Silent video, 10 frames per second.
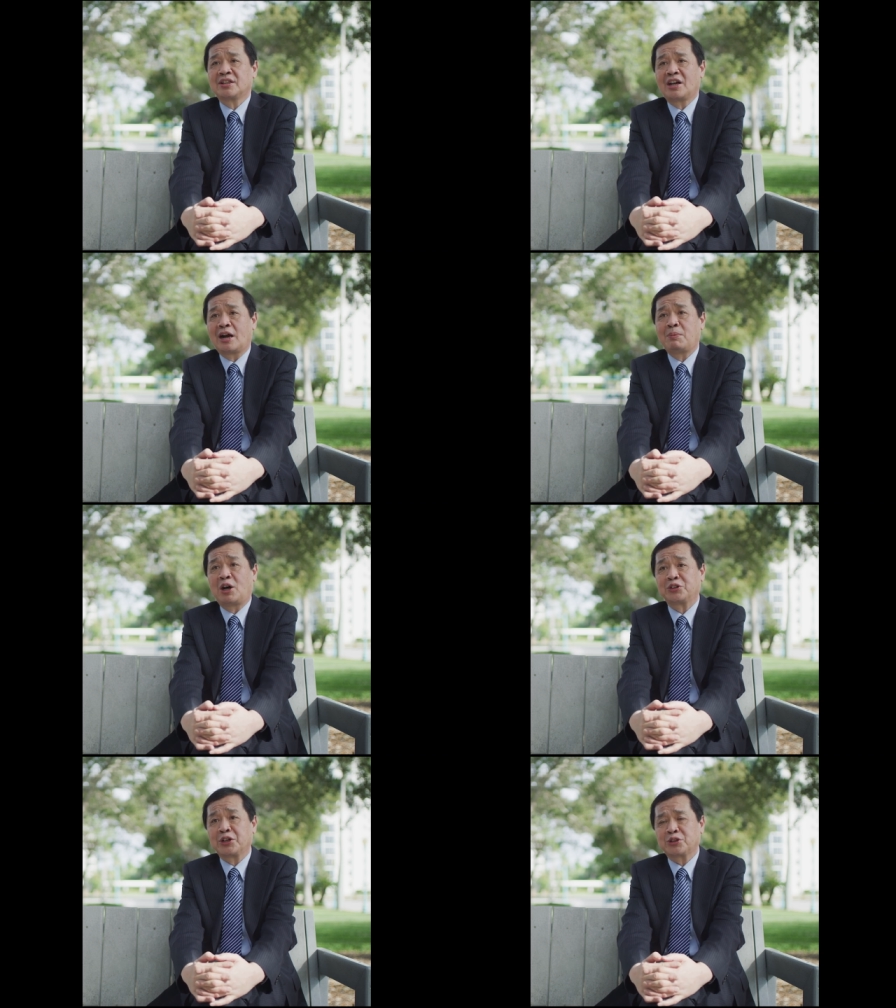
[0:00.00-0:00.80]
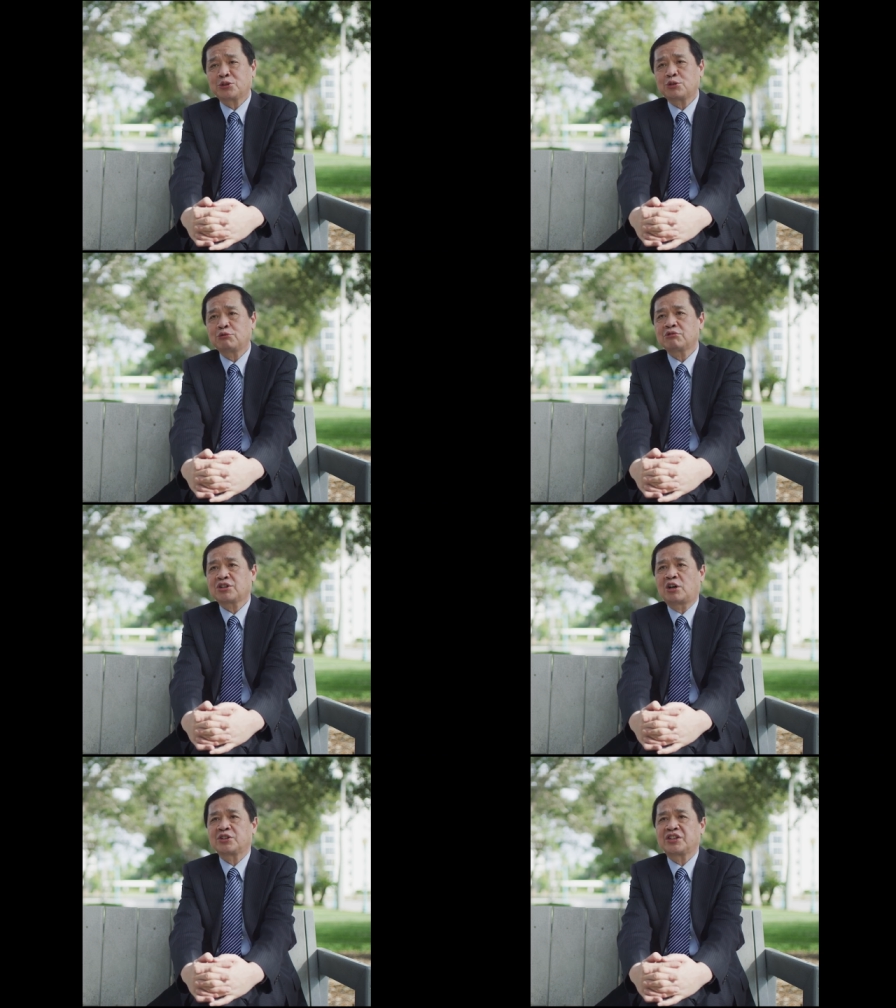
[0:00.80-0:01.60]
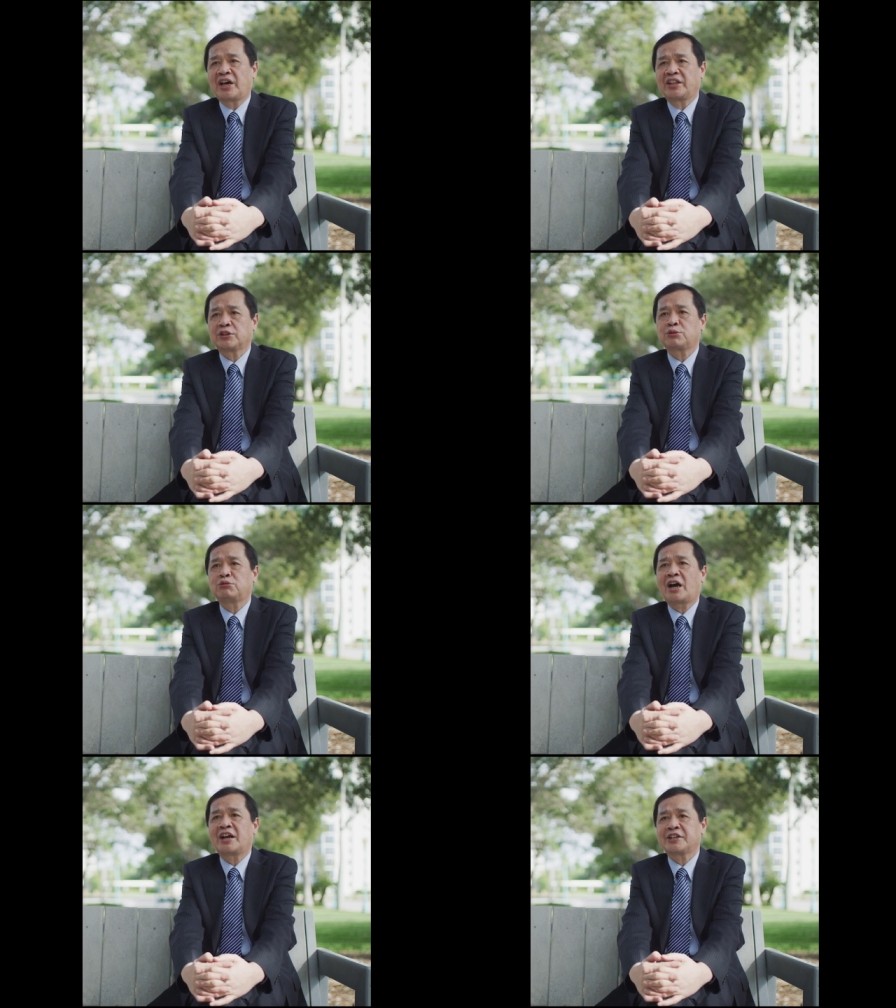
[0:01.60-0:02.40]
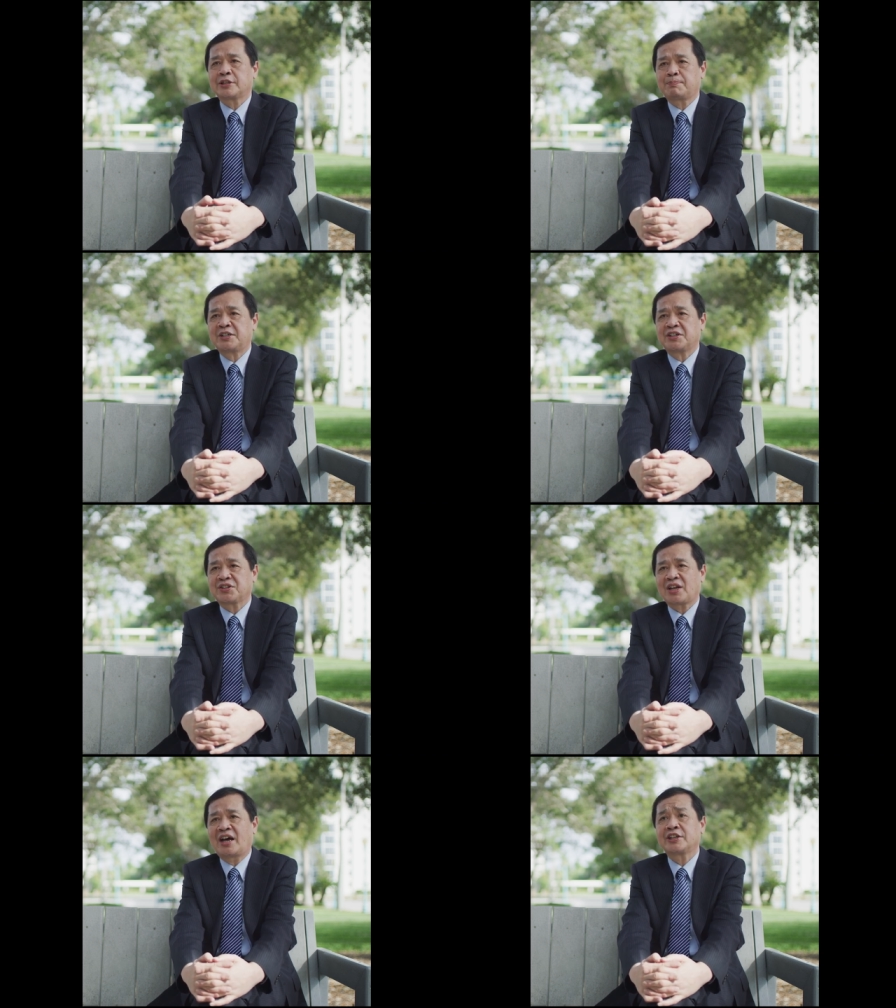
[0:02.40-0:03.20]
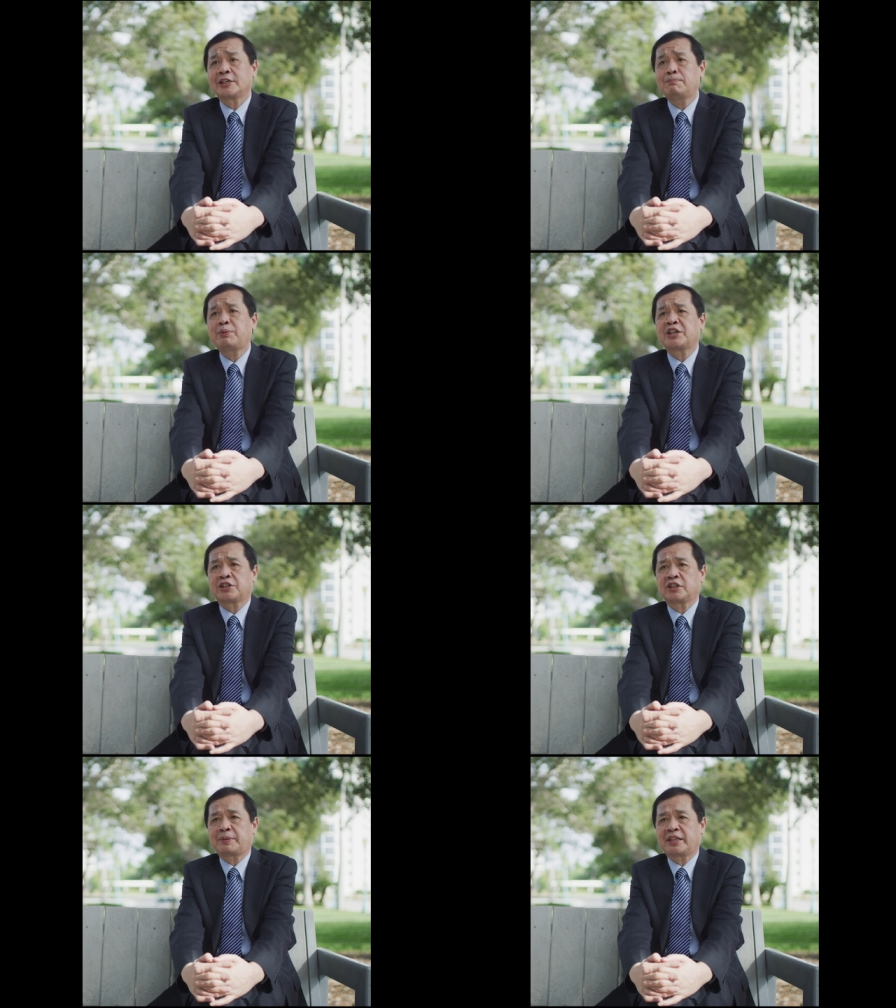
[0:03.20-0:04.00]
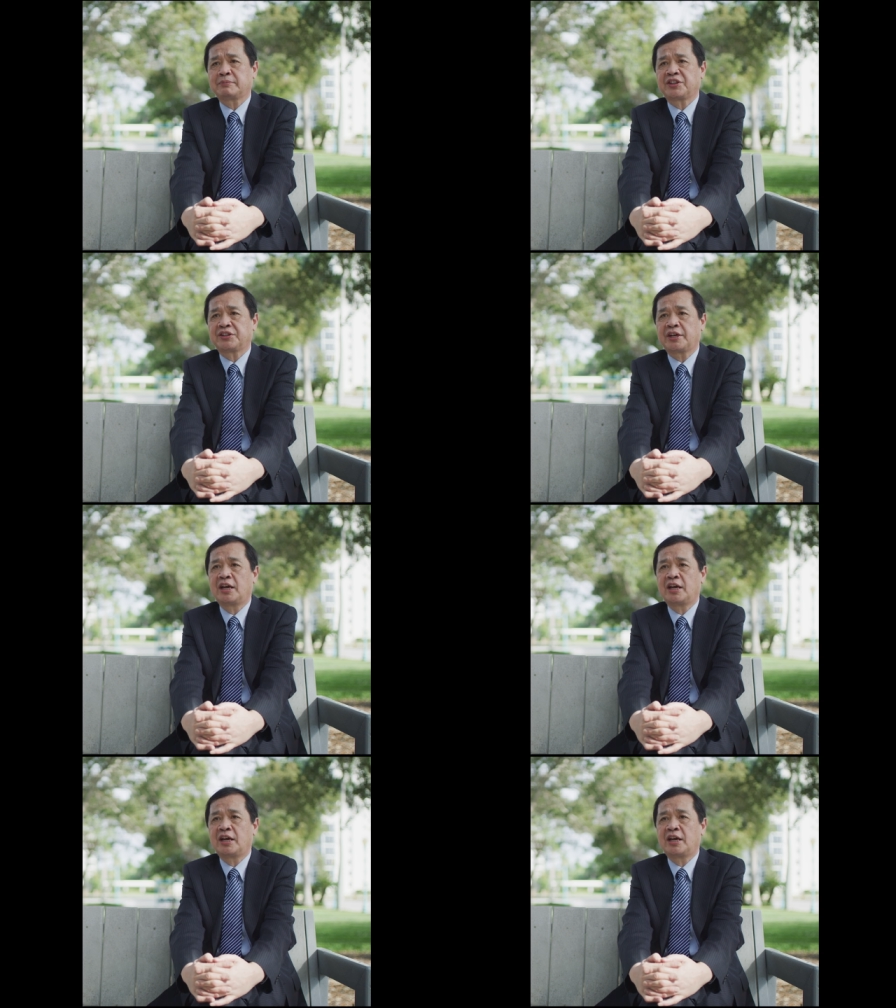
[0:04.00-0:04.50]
There are about 2,200 births at the inpatient department.